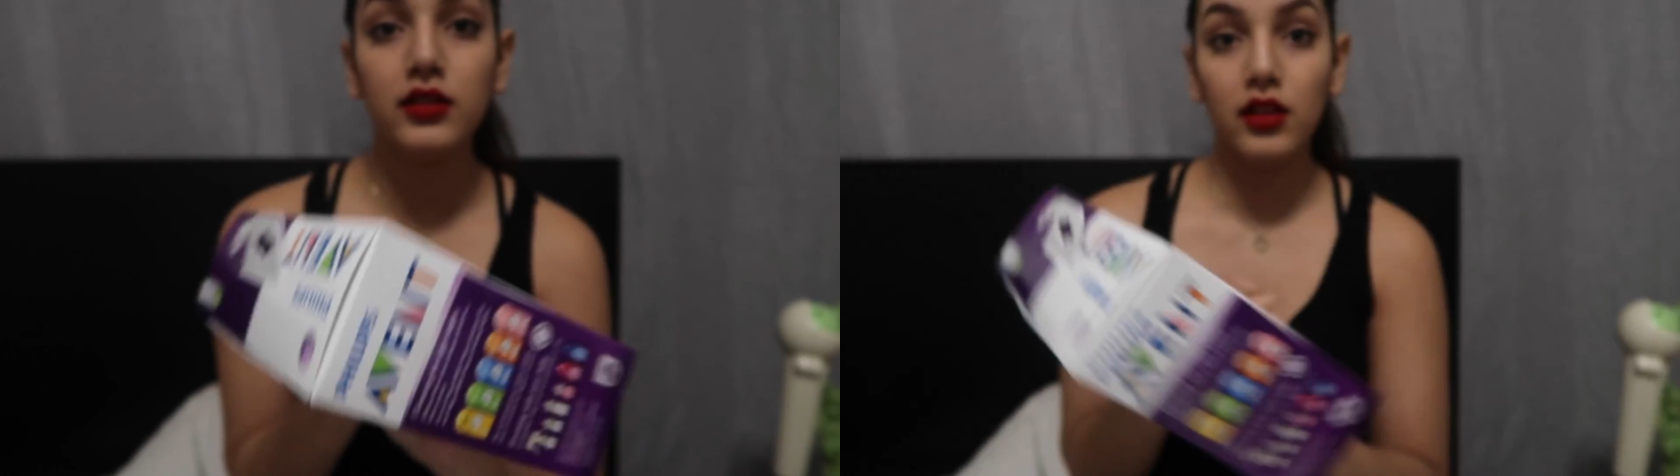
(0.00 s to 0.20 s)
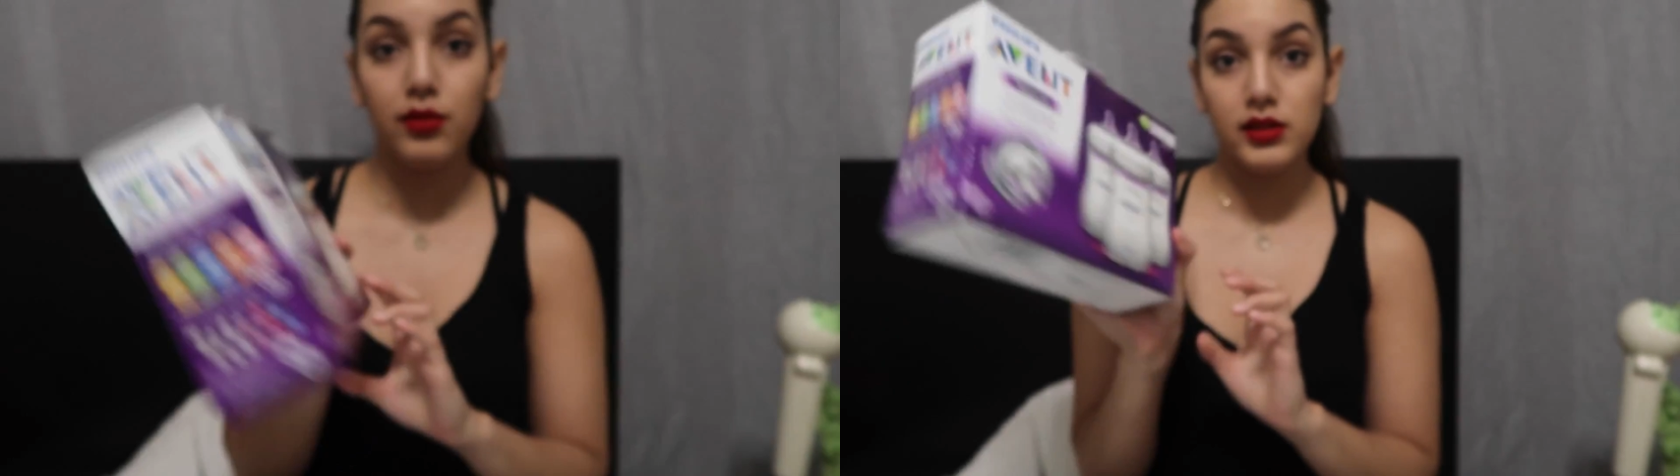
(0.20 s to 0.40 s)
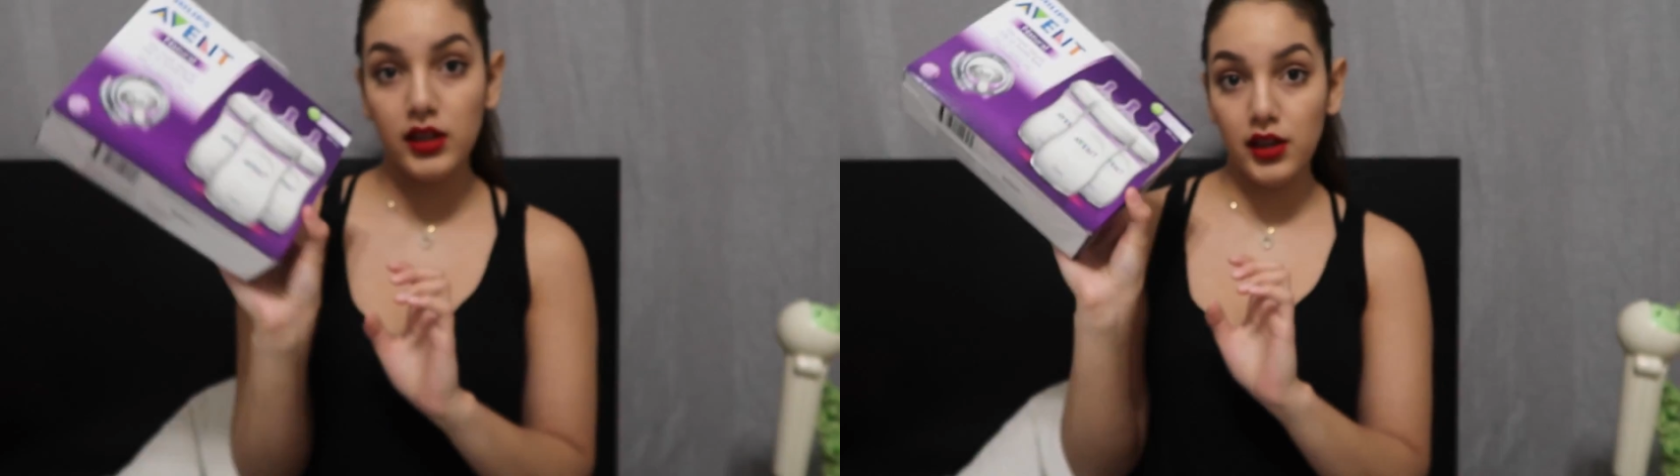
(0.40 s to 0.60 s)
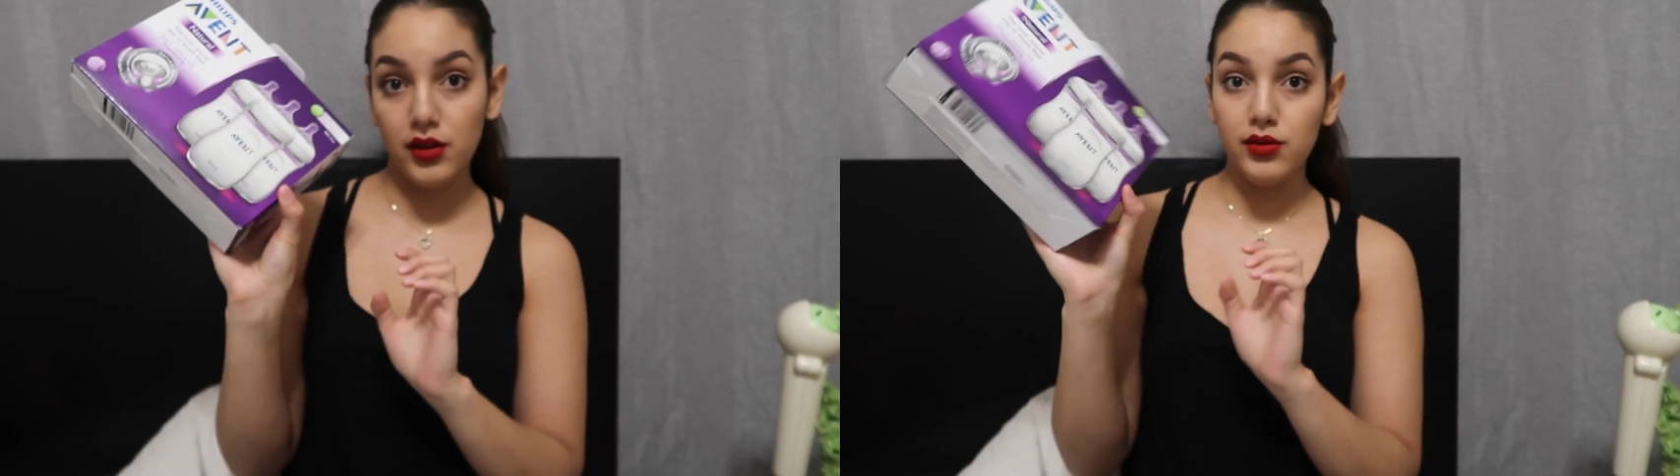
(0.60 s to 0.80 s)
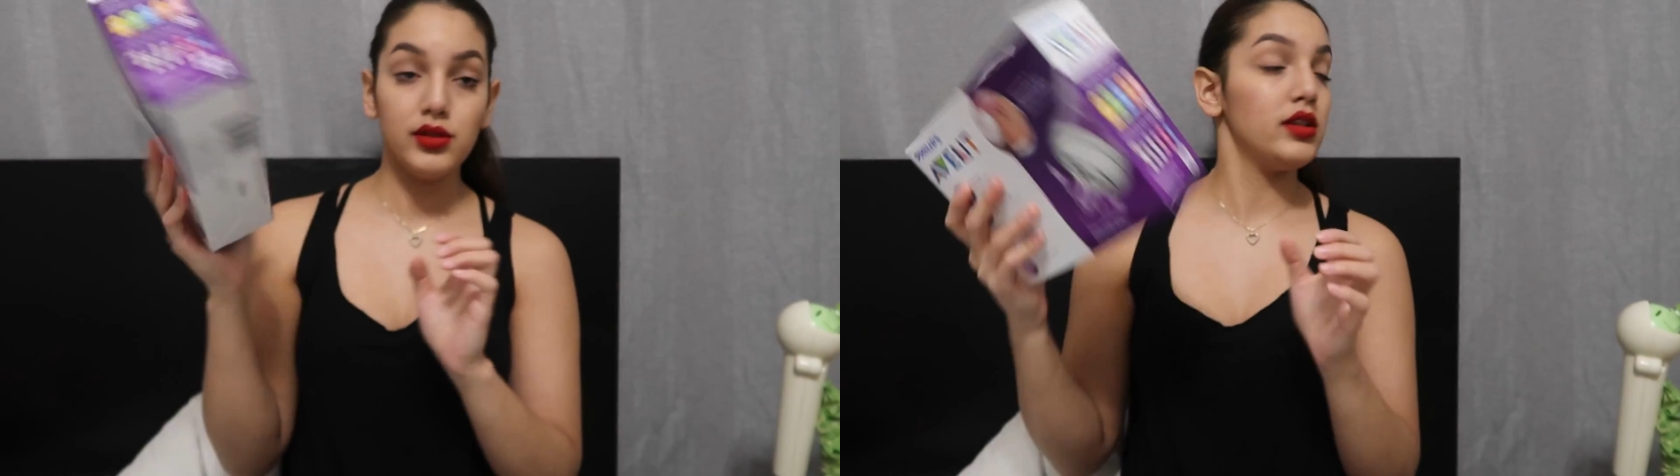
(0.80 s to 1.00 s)
these are the ones I
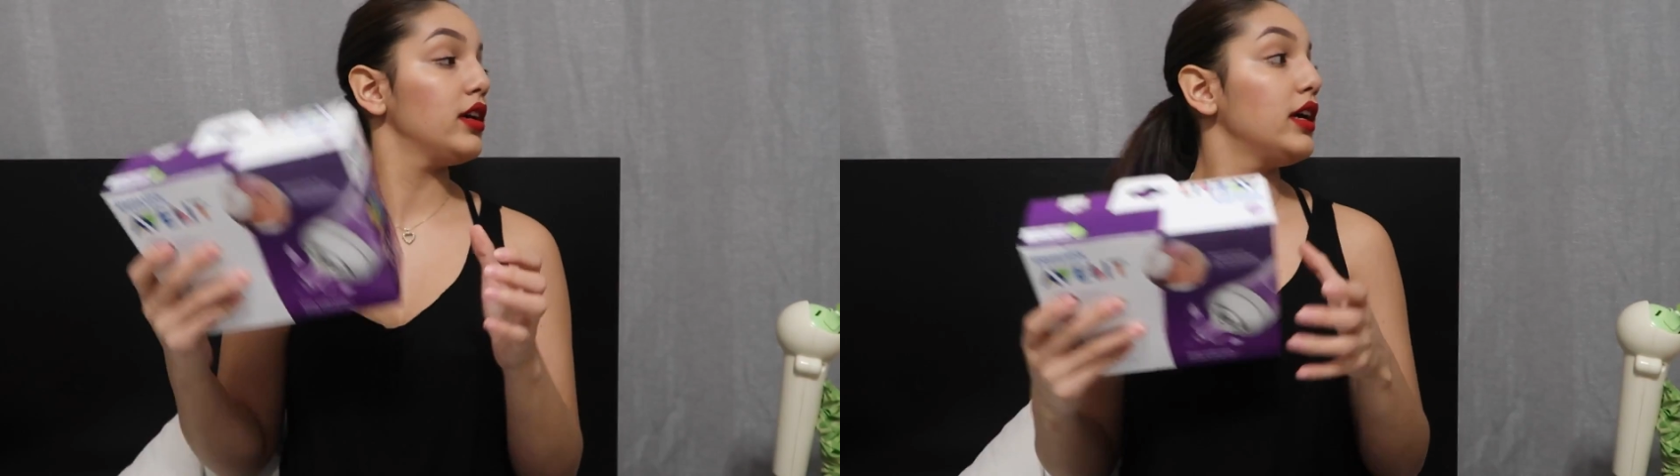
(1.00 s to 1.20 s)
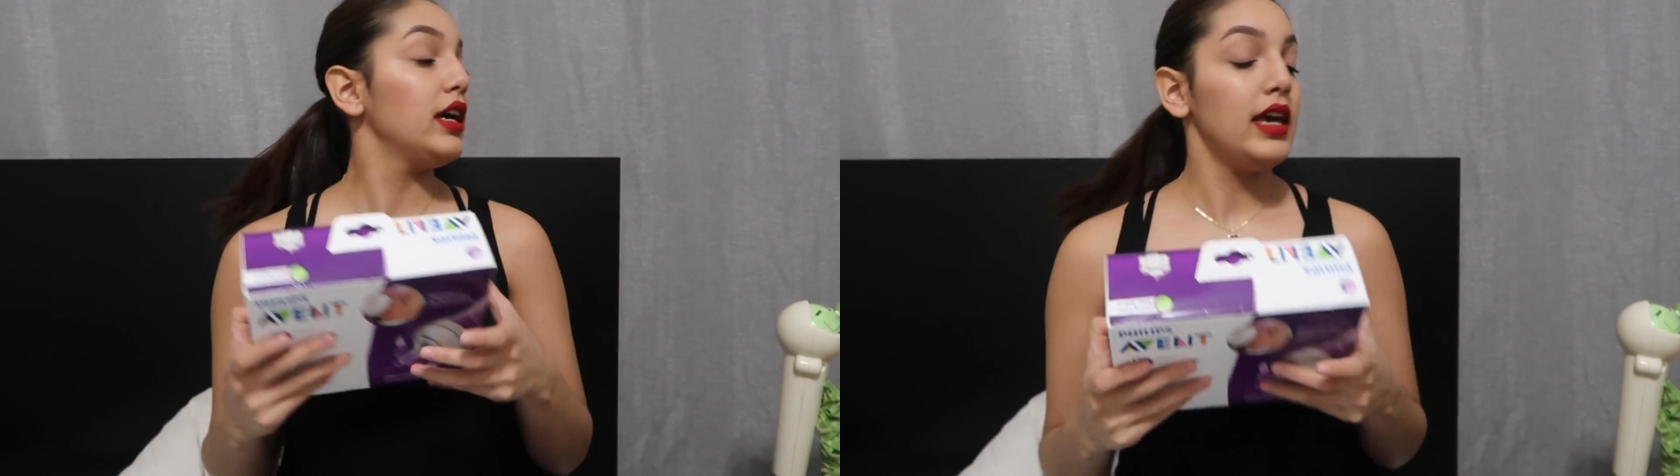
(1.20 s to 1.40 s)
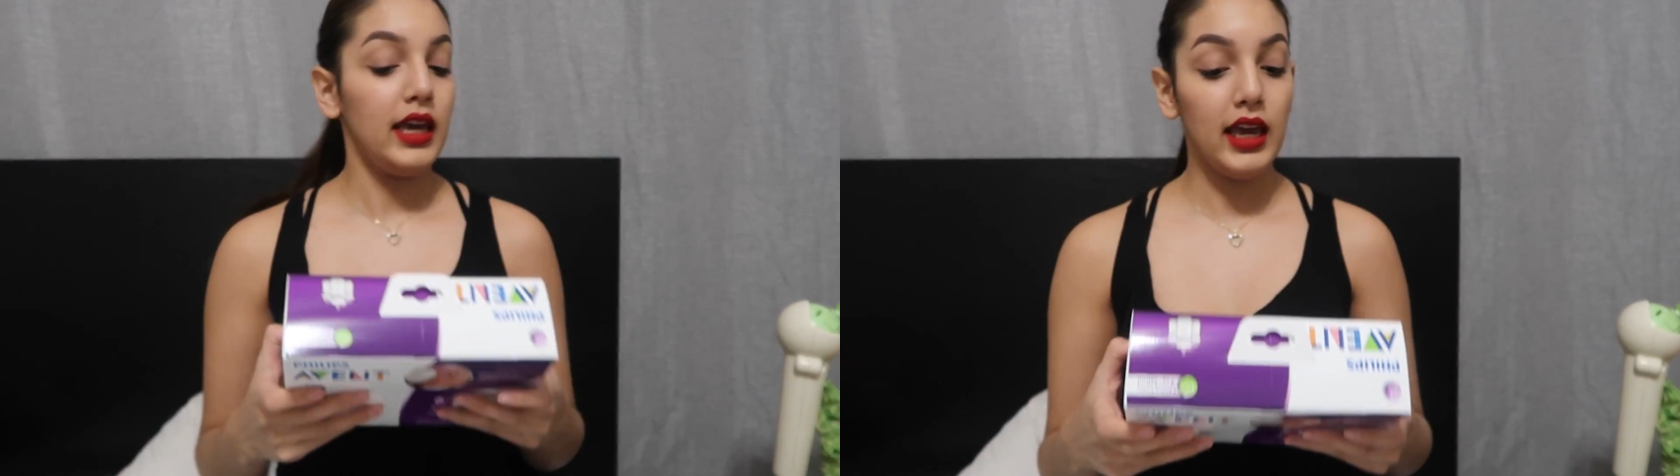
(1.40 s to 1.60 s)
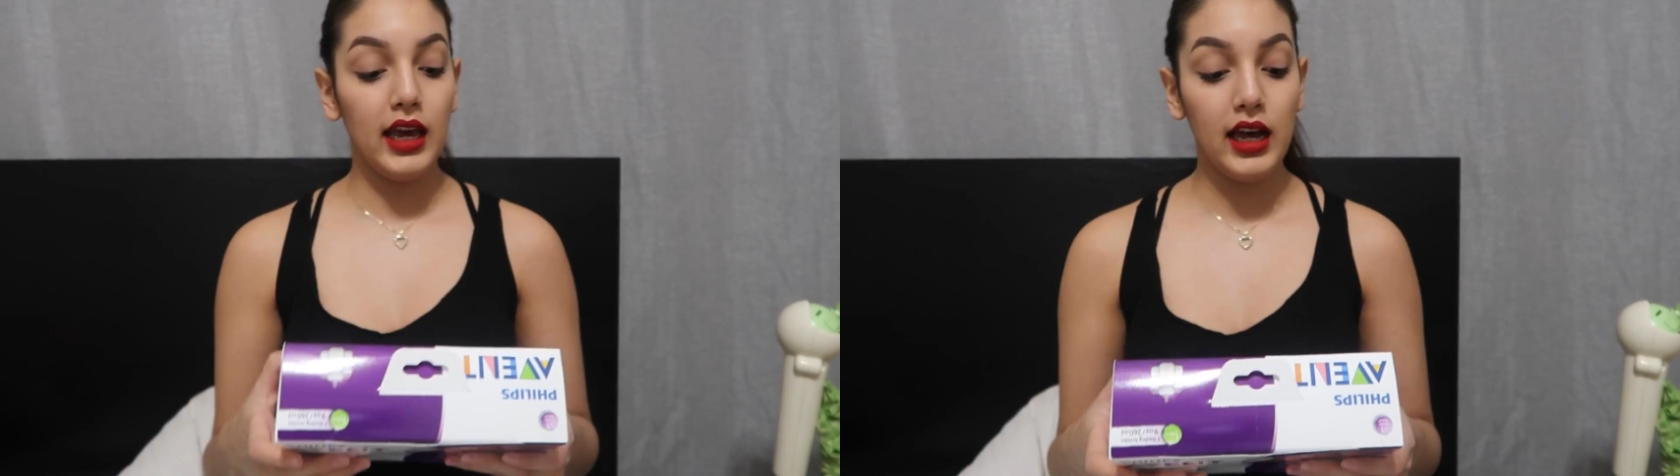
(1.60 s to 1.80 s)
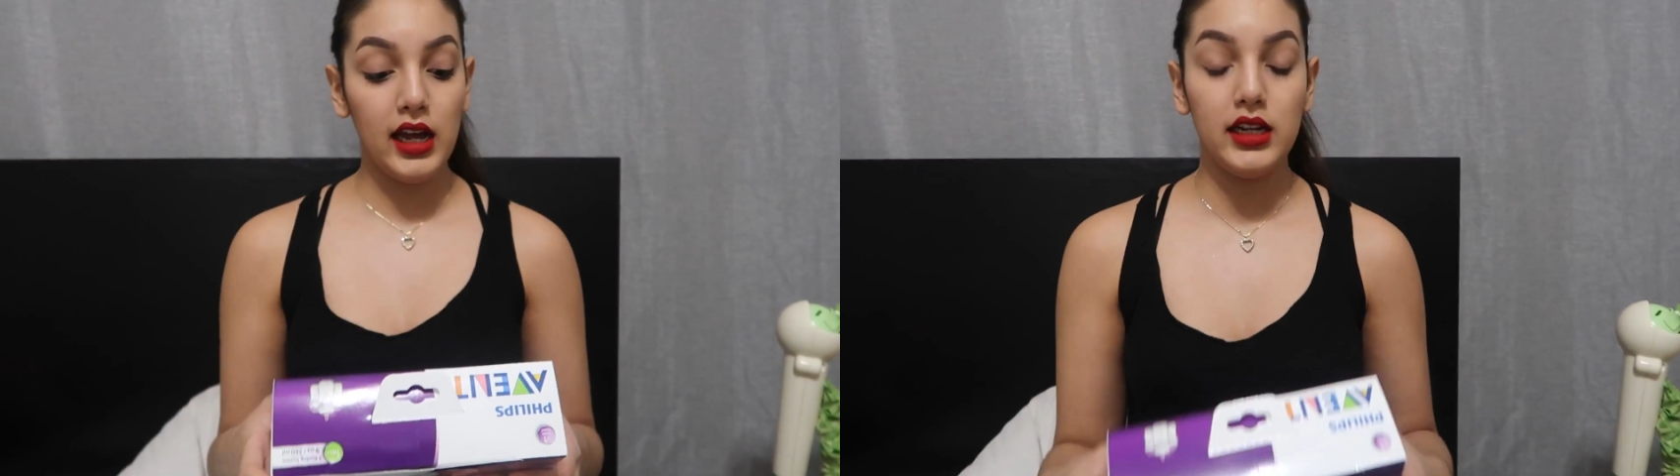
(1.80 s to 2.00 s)
use.
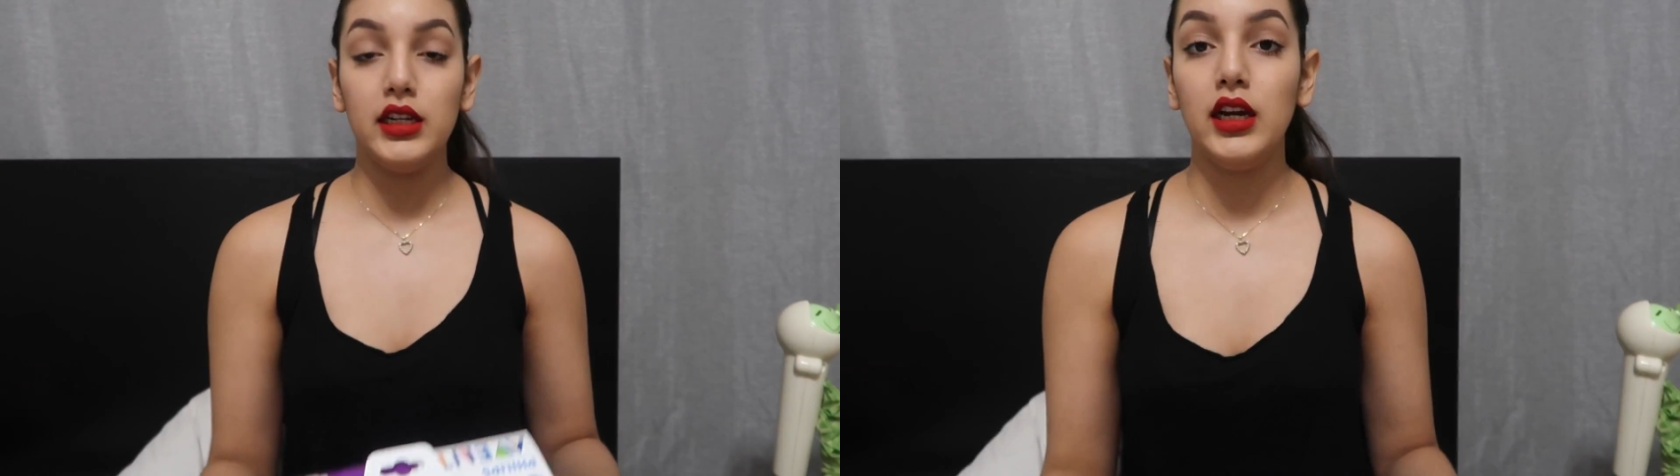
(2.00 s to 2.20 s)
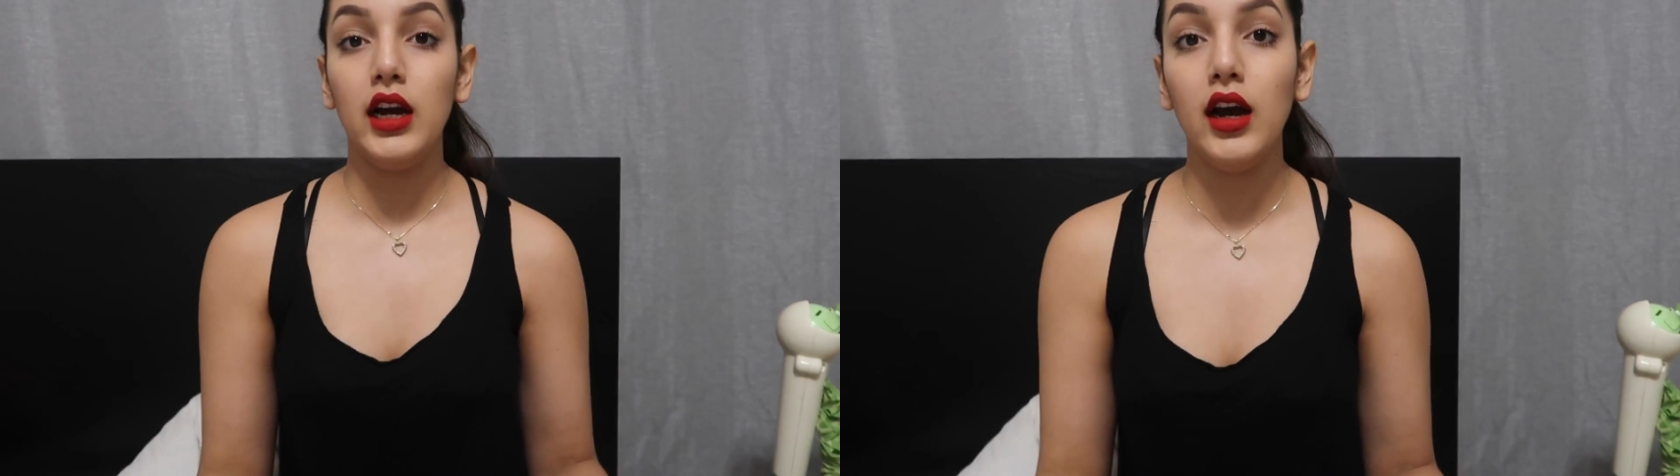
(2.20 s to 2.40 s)
And